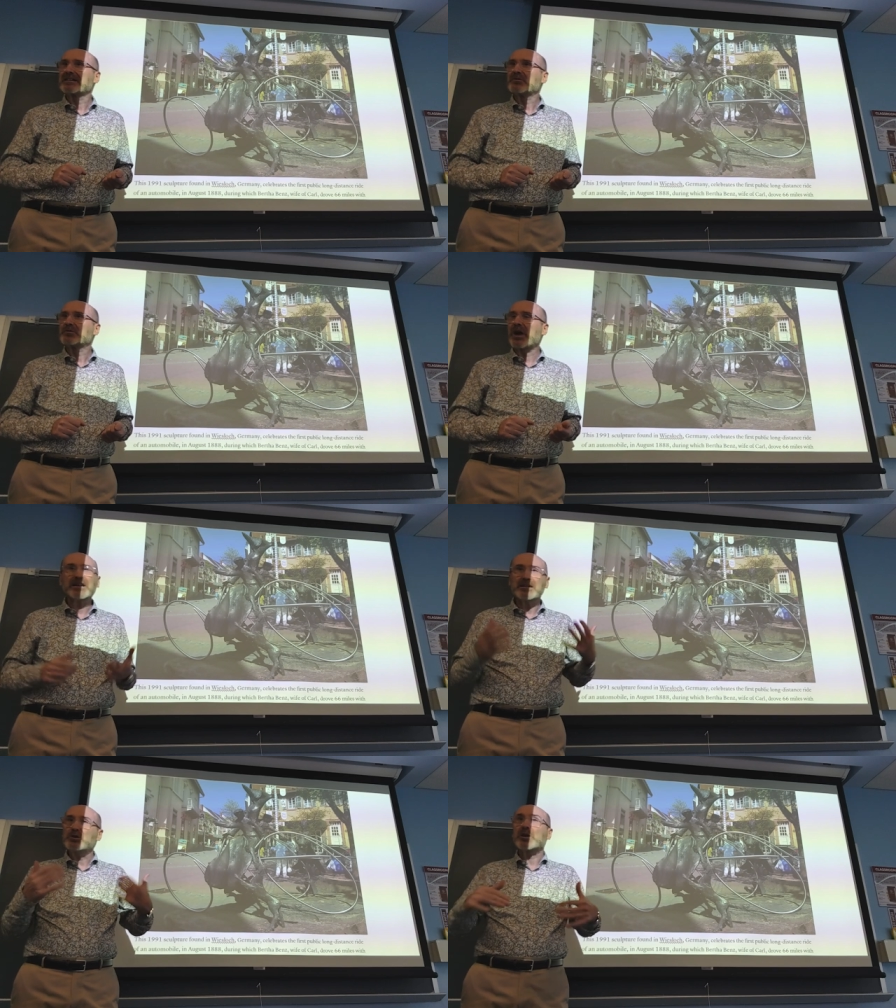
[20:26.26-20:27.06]

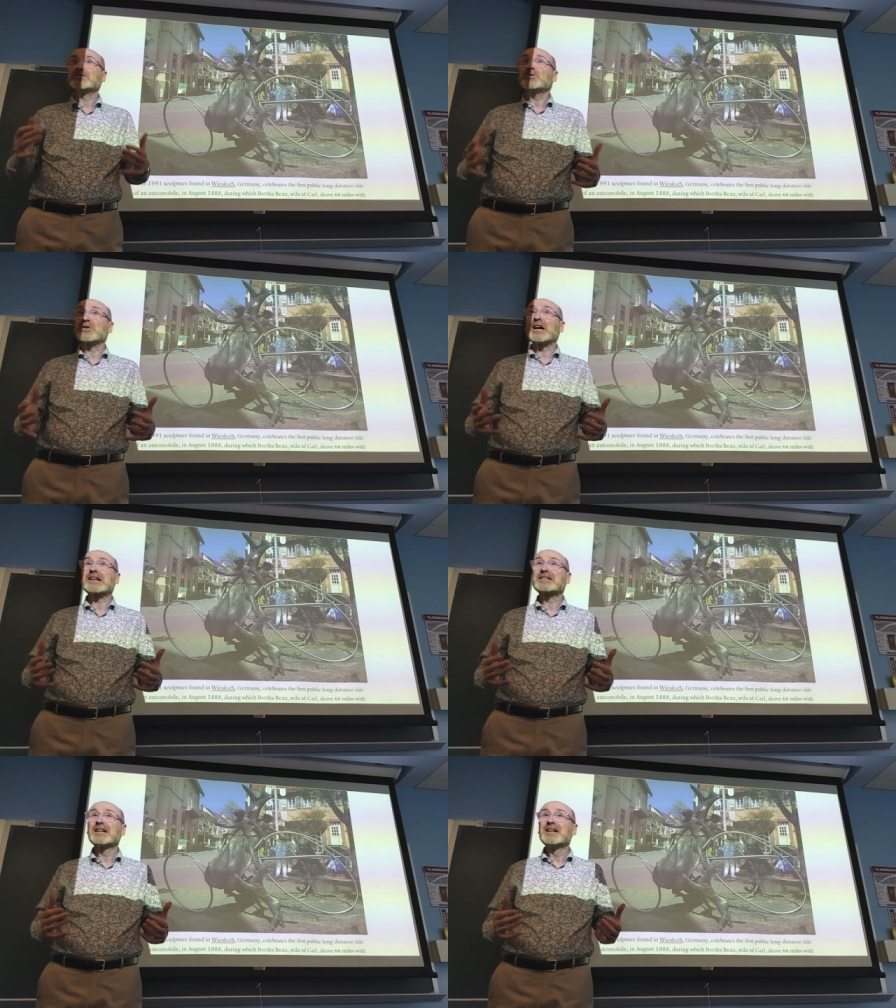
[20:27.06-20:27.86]
right? You can do
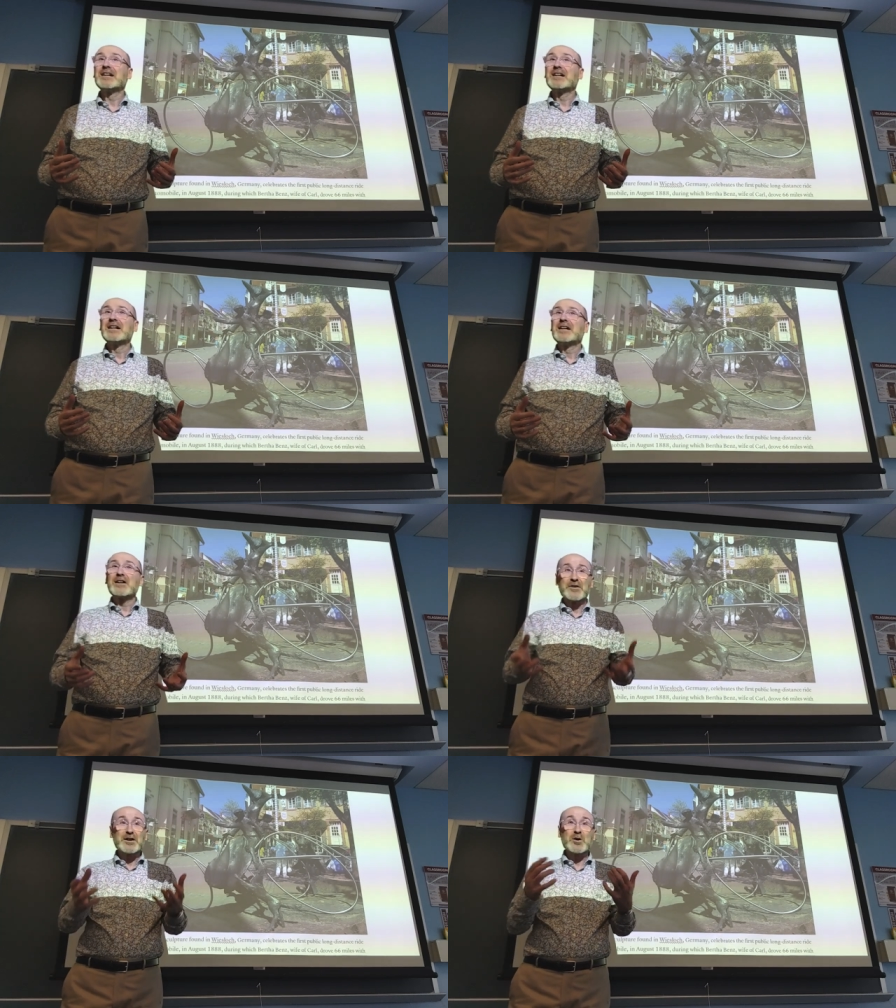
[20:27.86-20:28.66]
that.
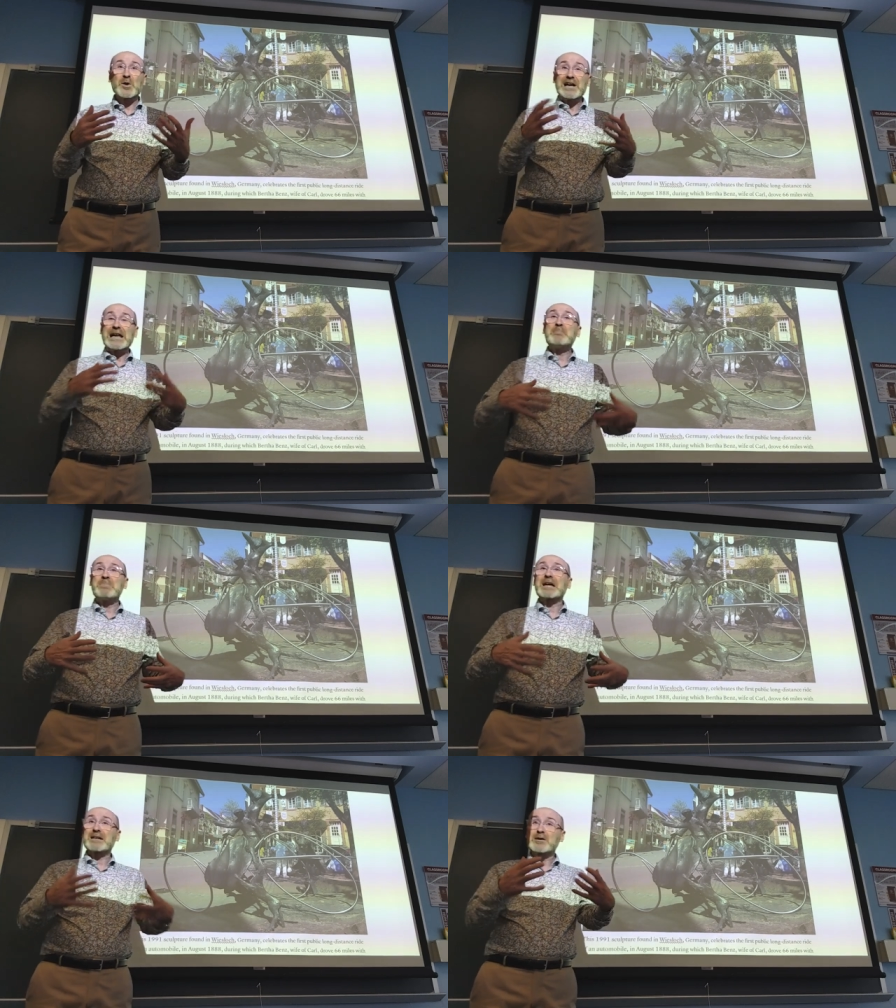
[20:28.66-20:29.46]
Your
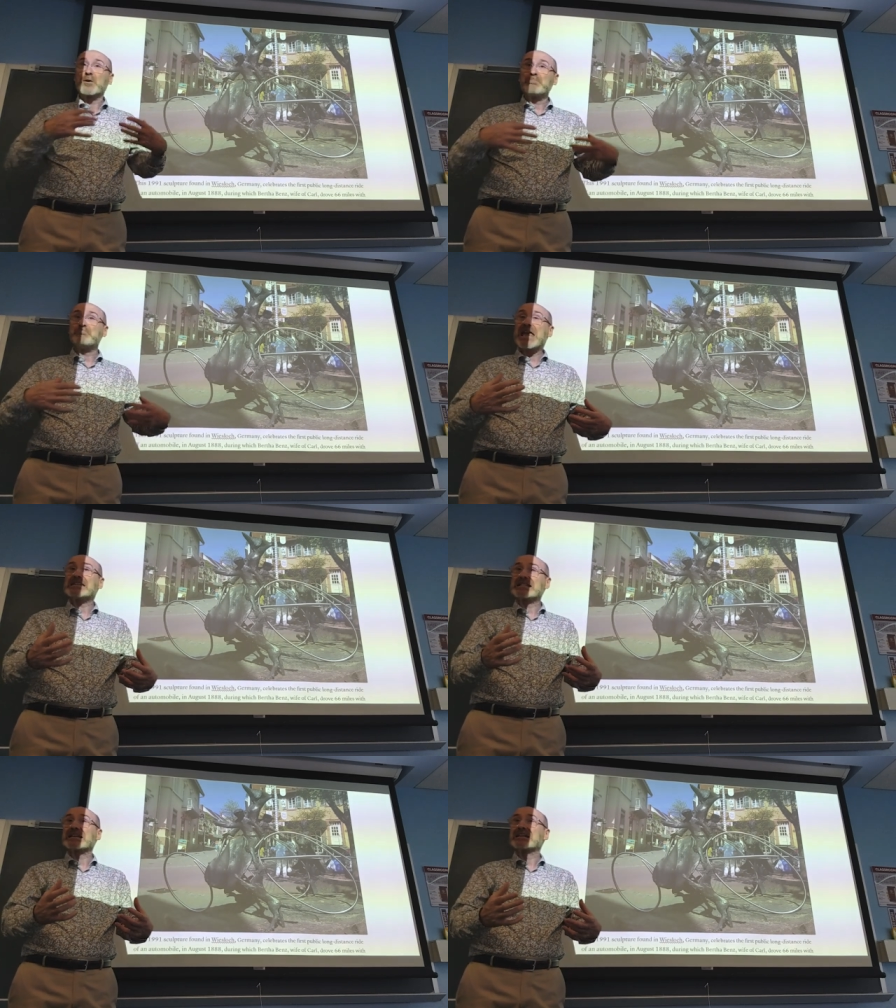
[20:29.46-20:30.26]
limbic, your
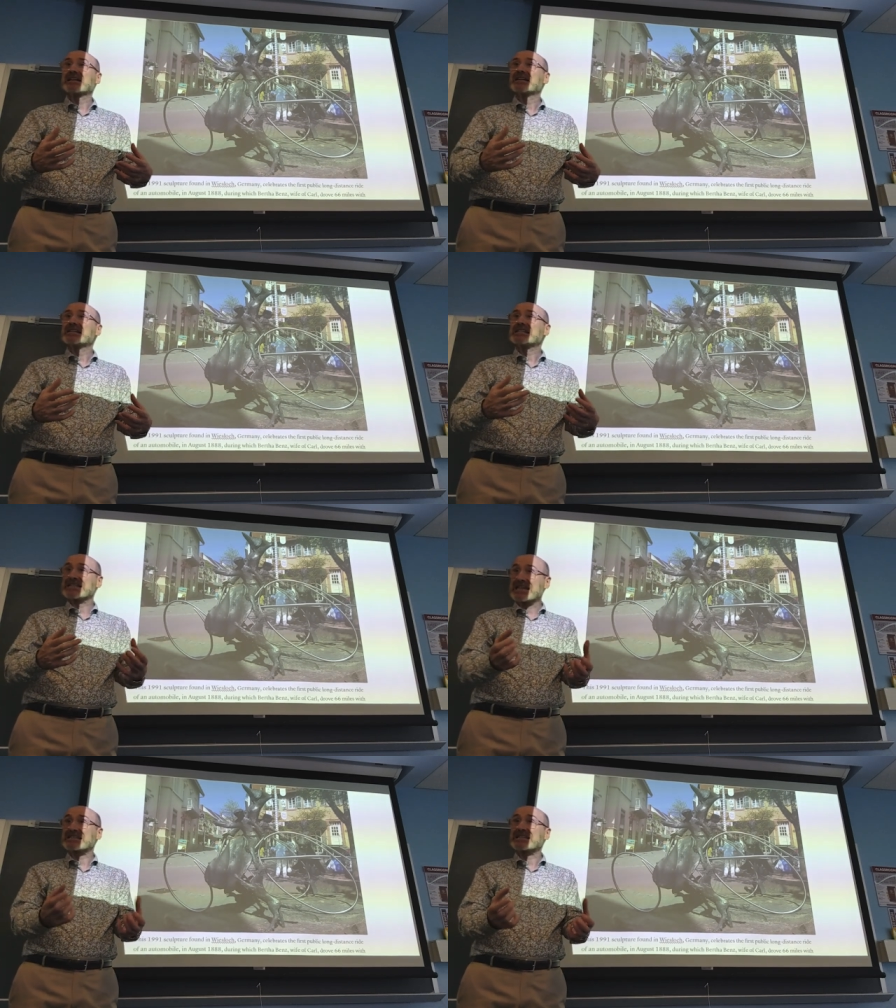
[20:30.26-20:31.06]
basic
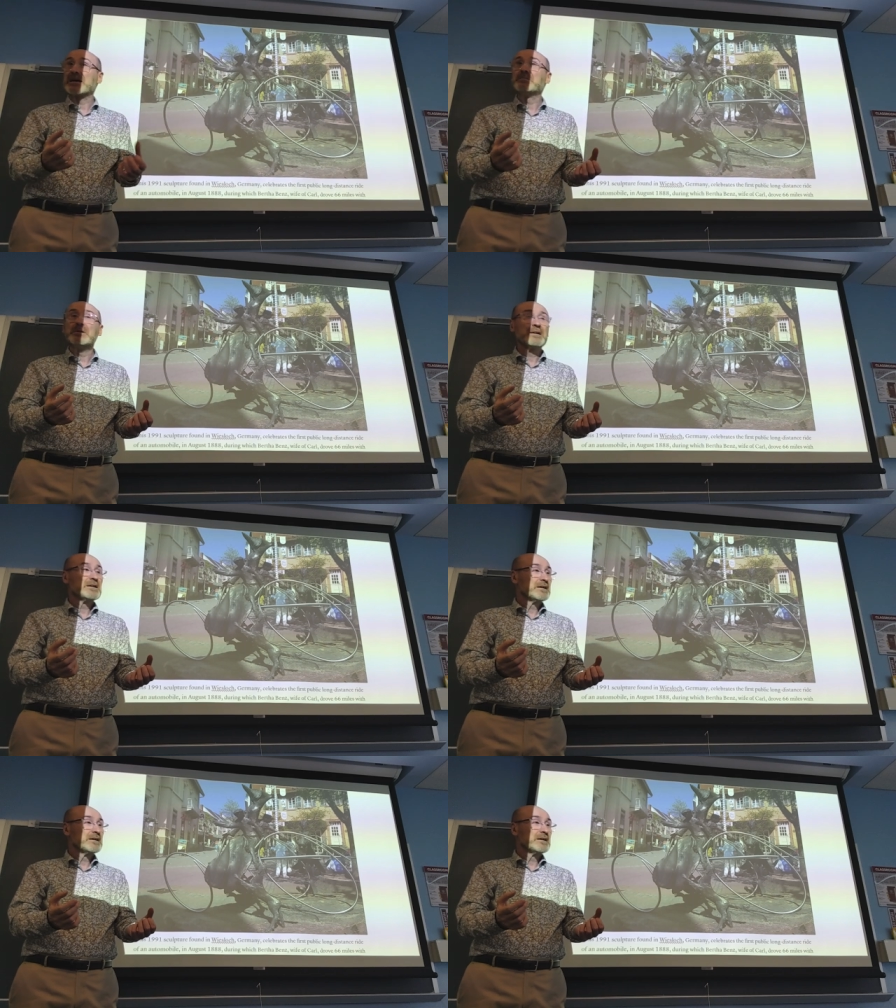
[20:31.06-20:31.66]
system,